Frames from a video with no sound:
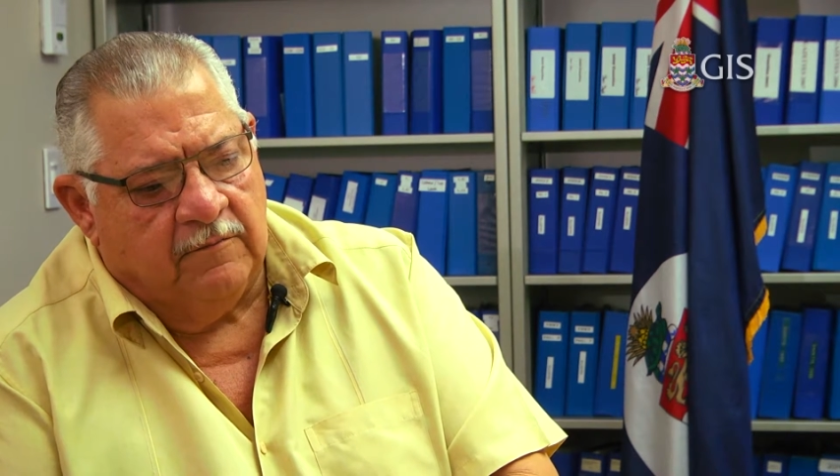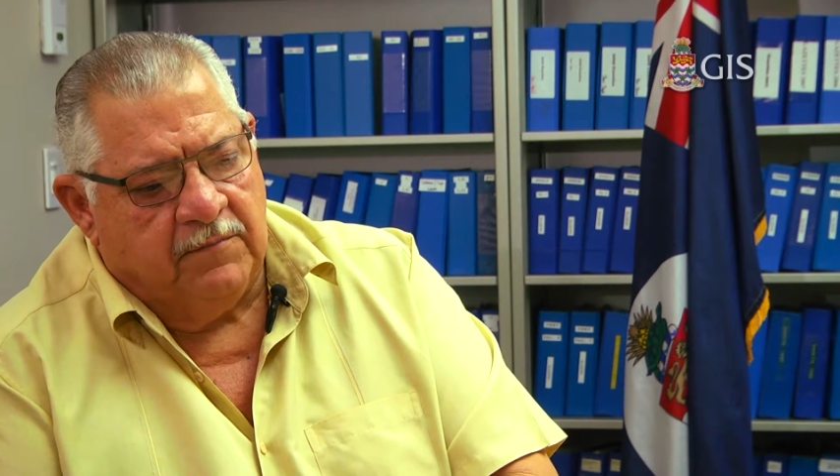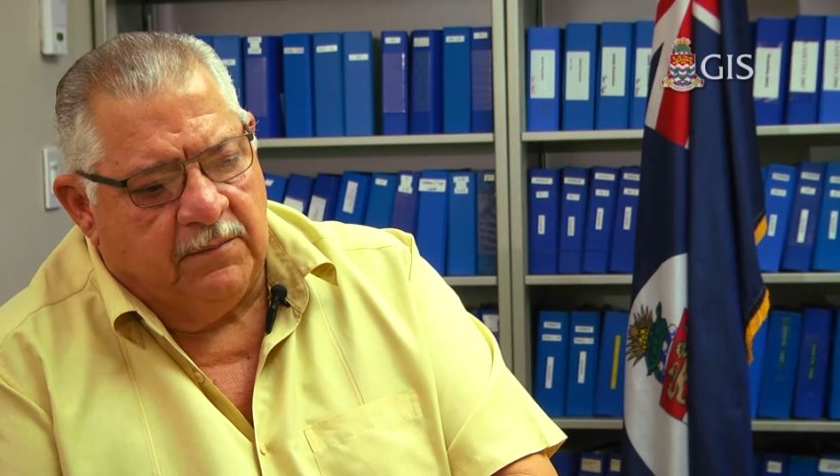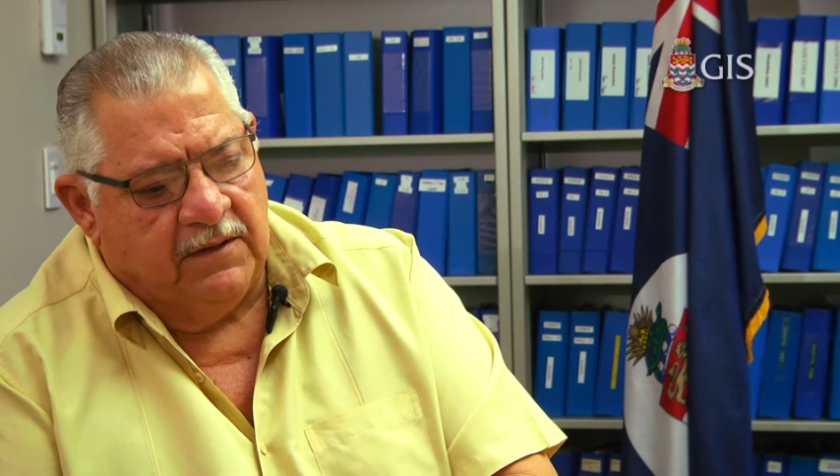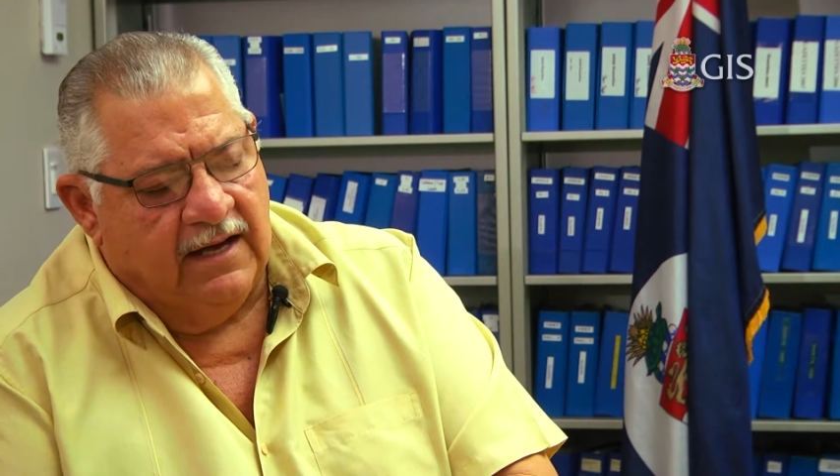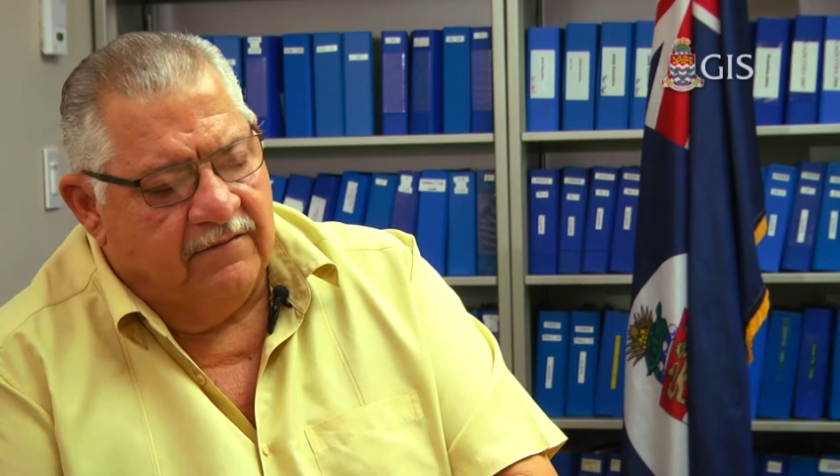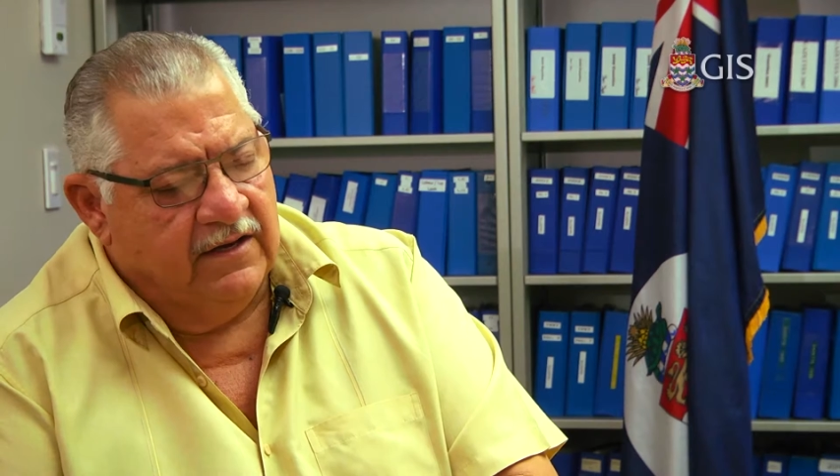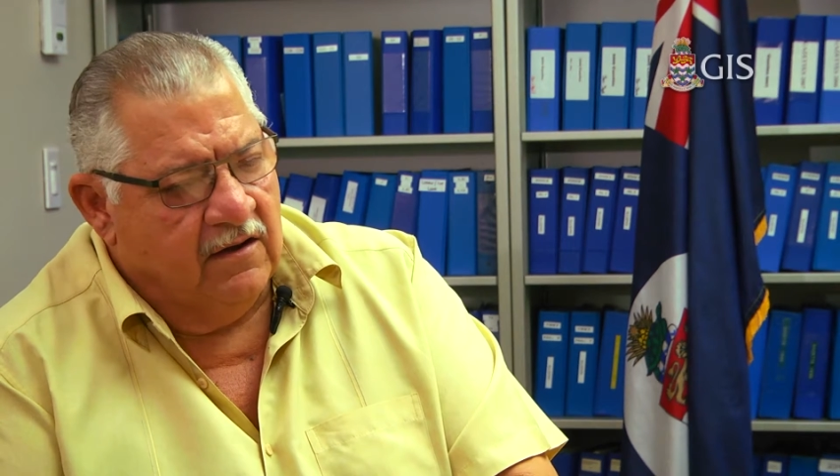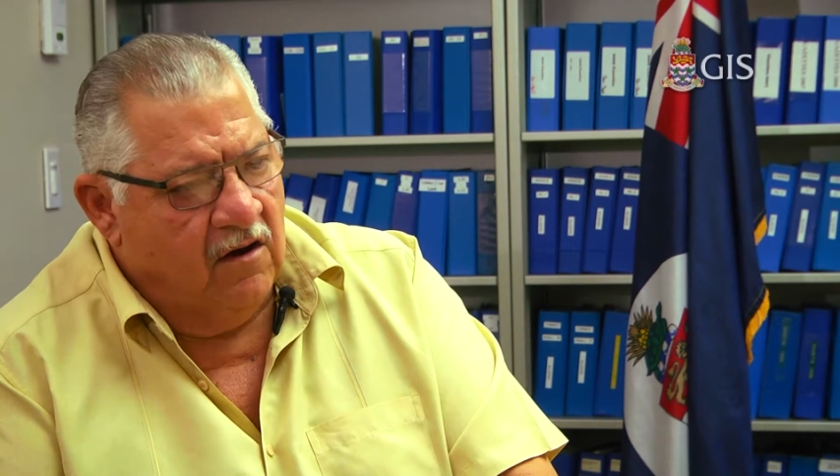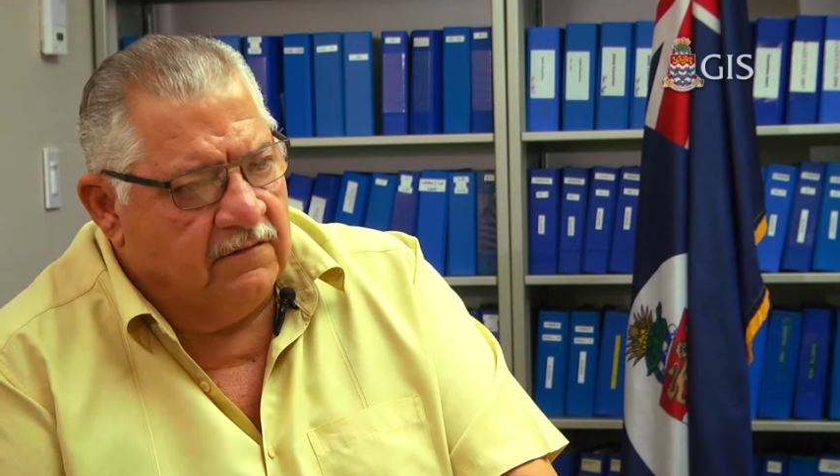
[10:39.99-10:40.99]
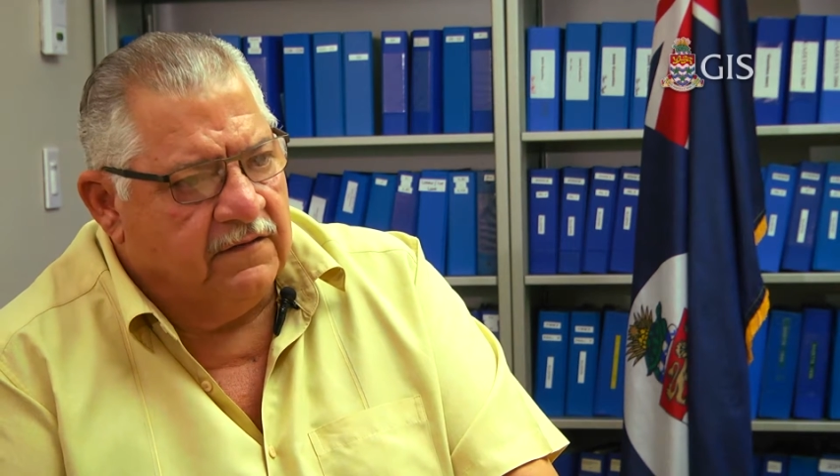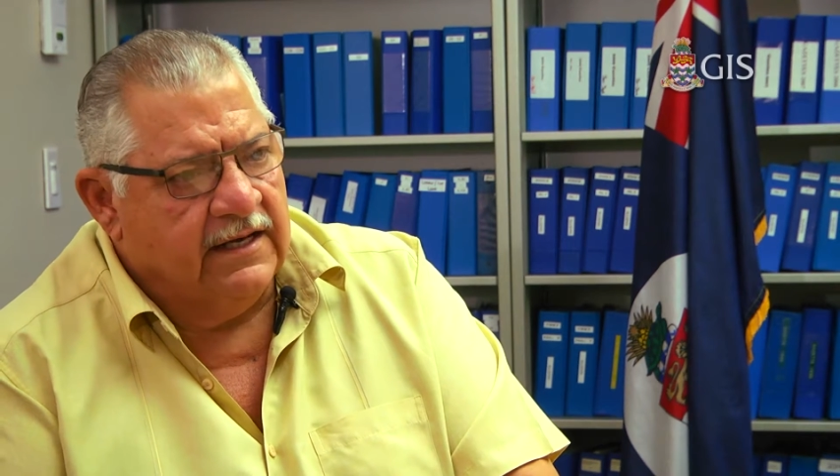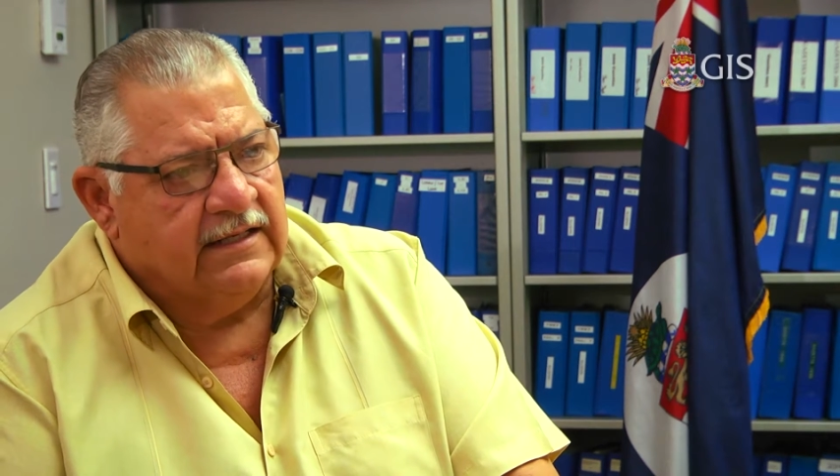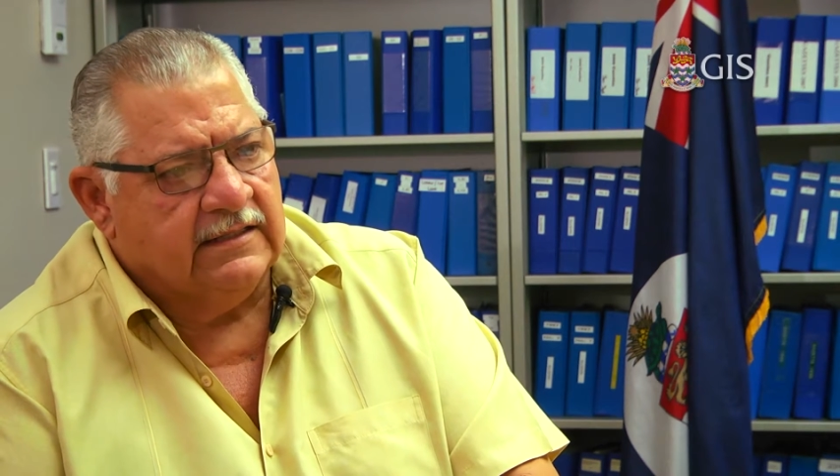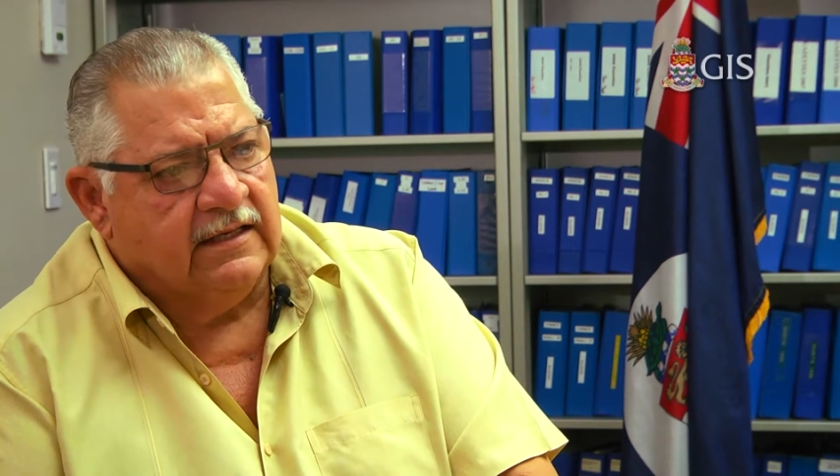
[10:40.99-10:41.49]
people having
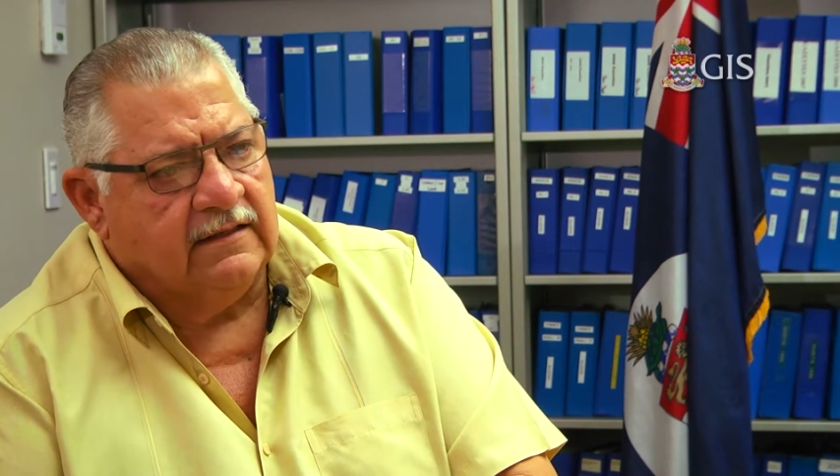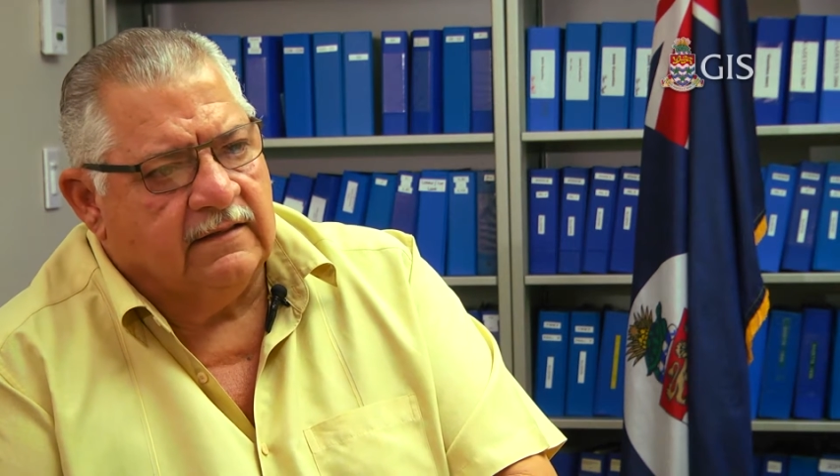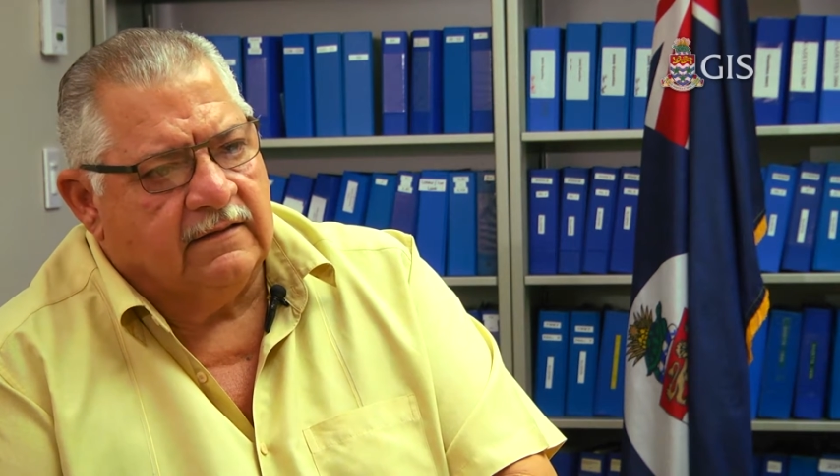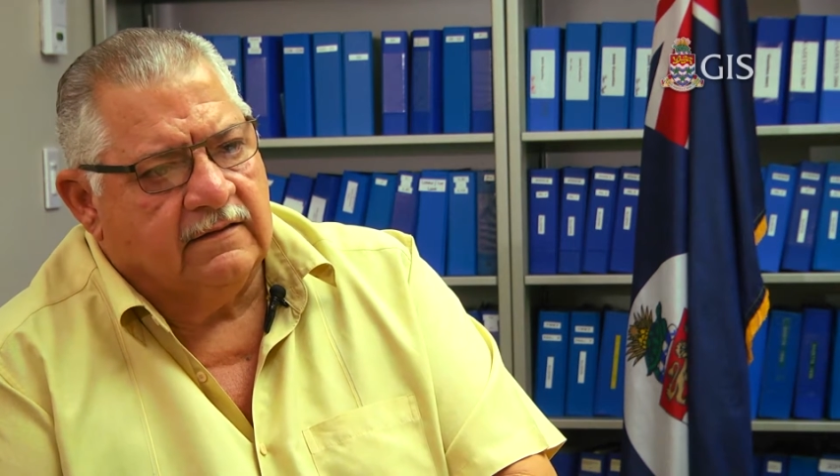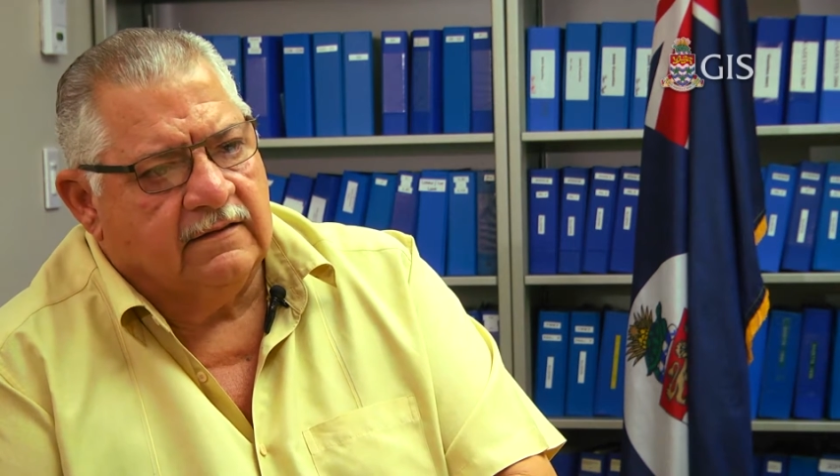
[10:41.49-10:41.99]
confidence and